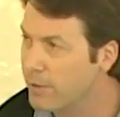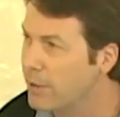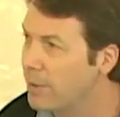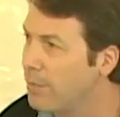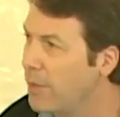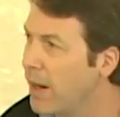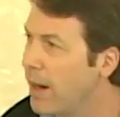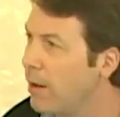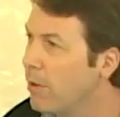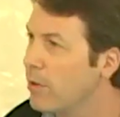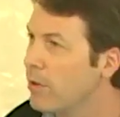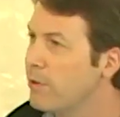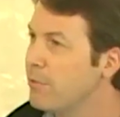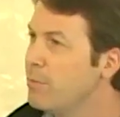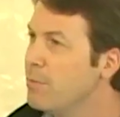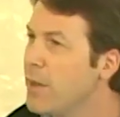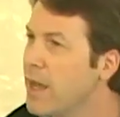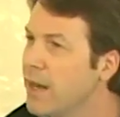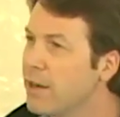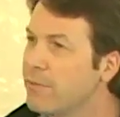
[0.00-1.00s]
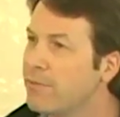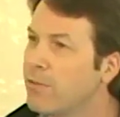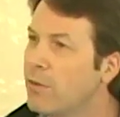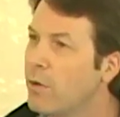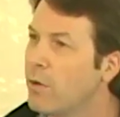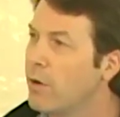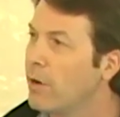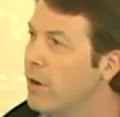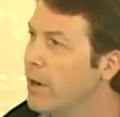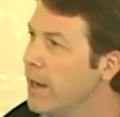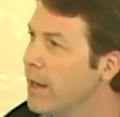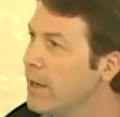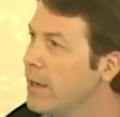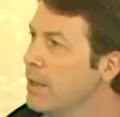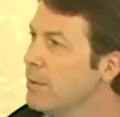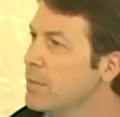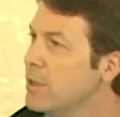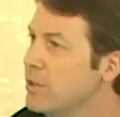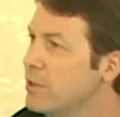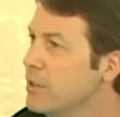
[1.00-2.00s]
the power of metaphor and
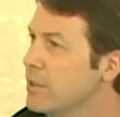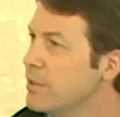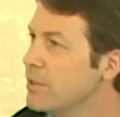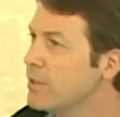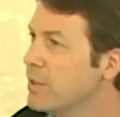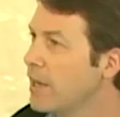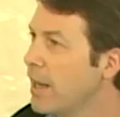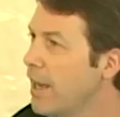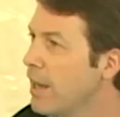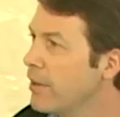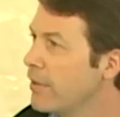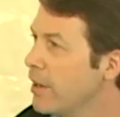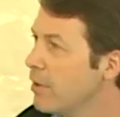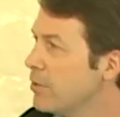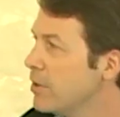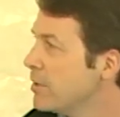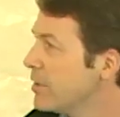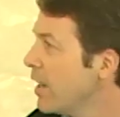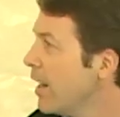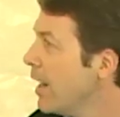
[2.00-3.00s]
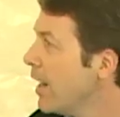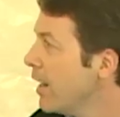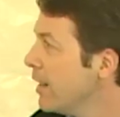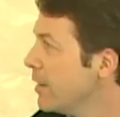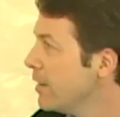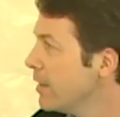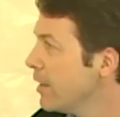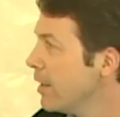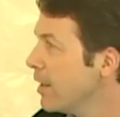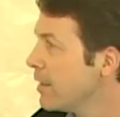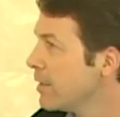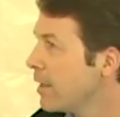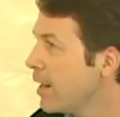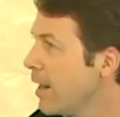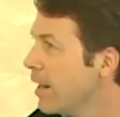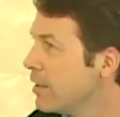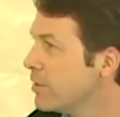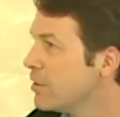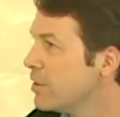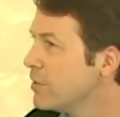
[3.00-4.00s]
images and how they reside in the
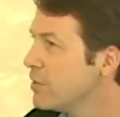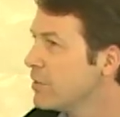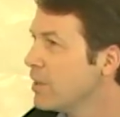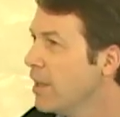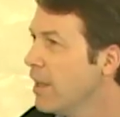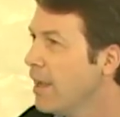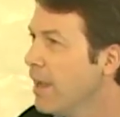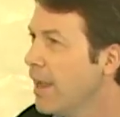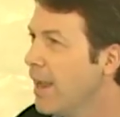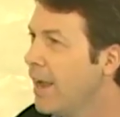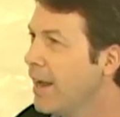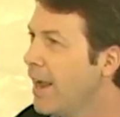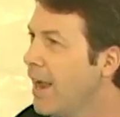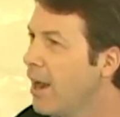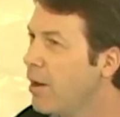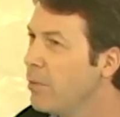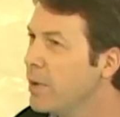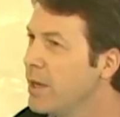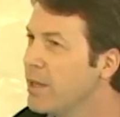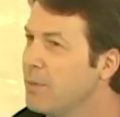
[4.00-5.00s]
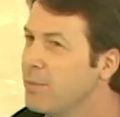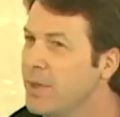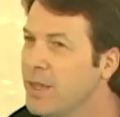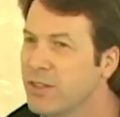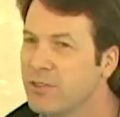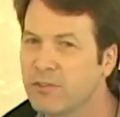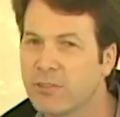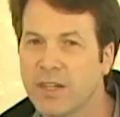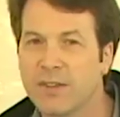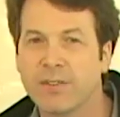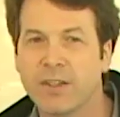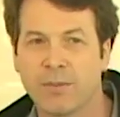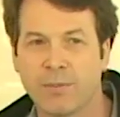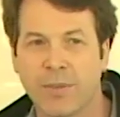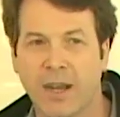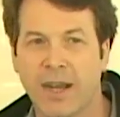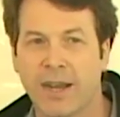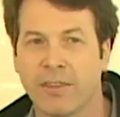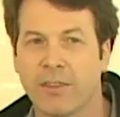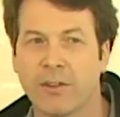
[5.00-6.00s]
unconscious and how we can be driven
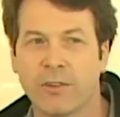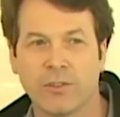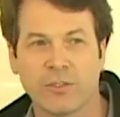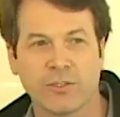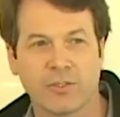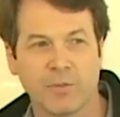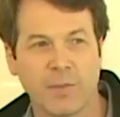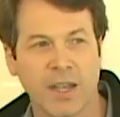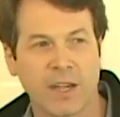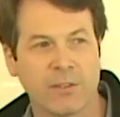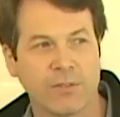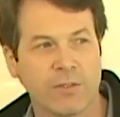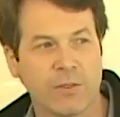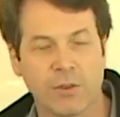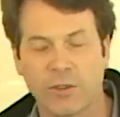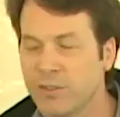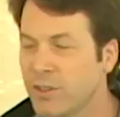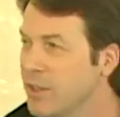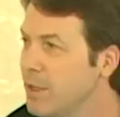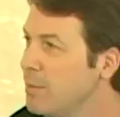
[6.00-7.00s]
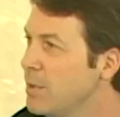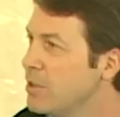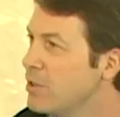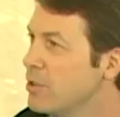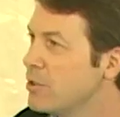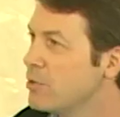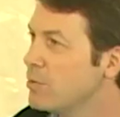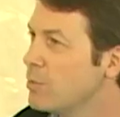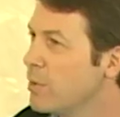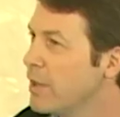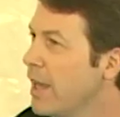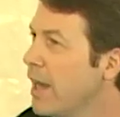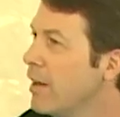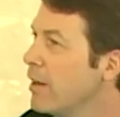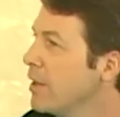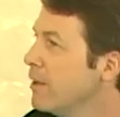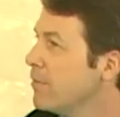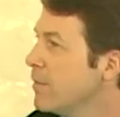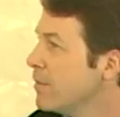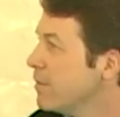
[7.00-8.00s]
by those metaphors and images
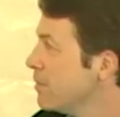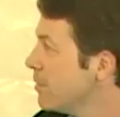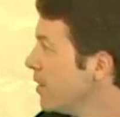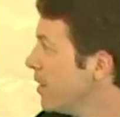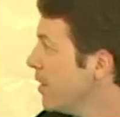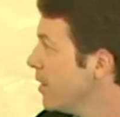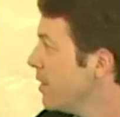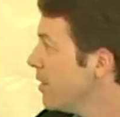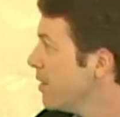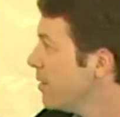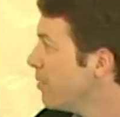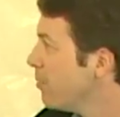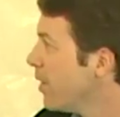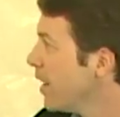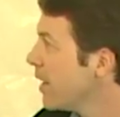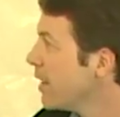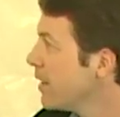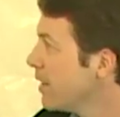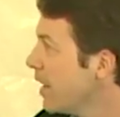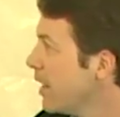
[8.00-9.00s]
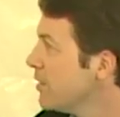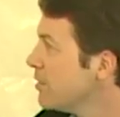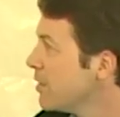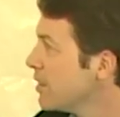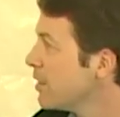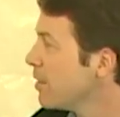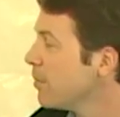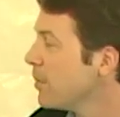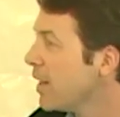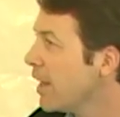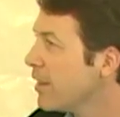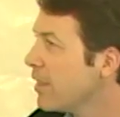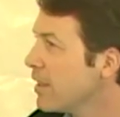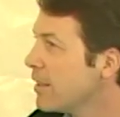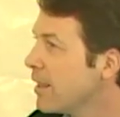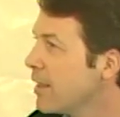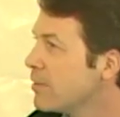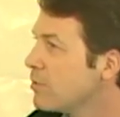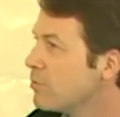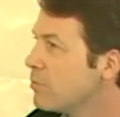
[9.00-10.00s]
without even recognizing them. And I
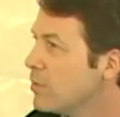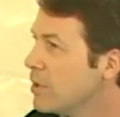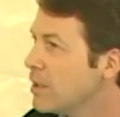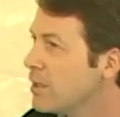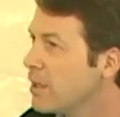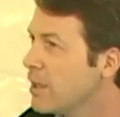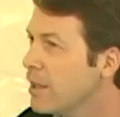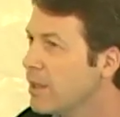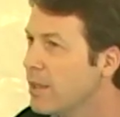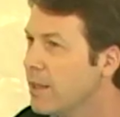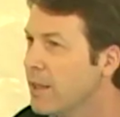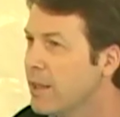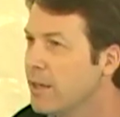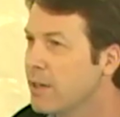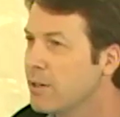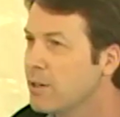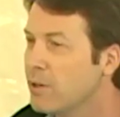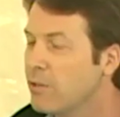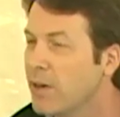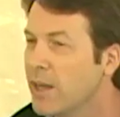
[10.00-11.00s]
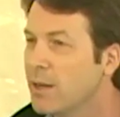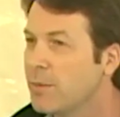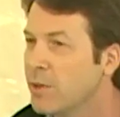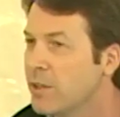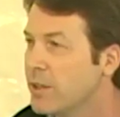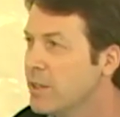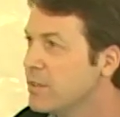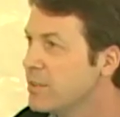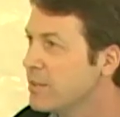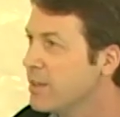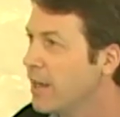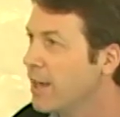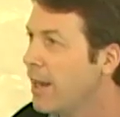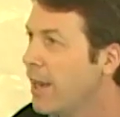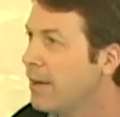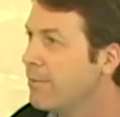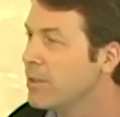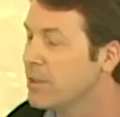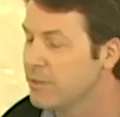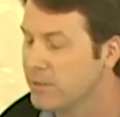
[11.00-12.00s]
think that's really an incredible insight,
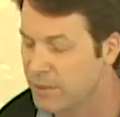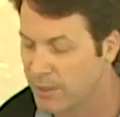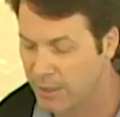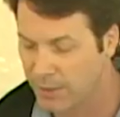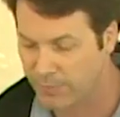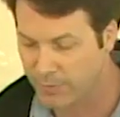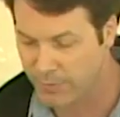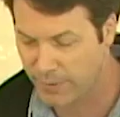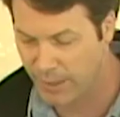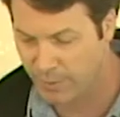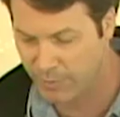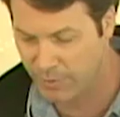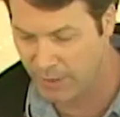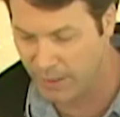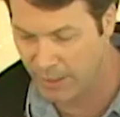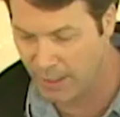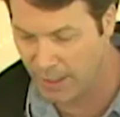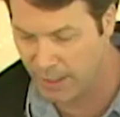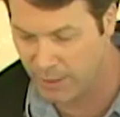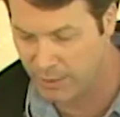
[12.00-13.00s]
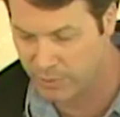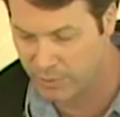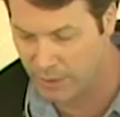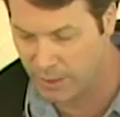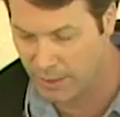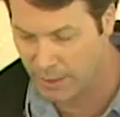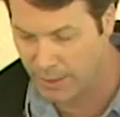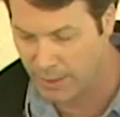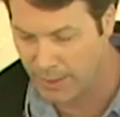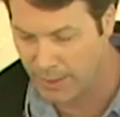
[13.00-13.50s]
obviously, of depth psychology.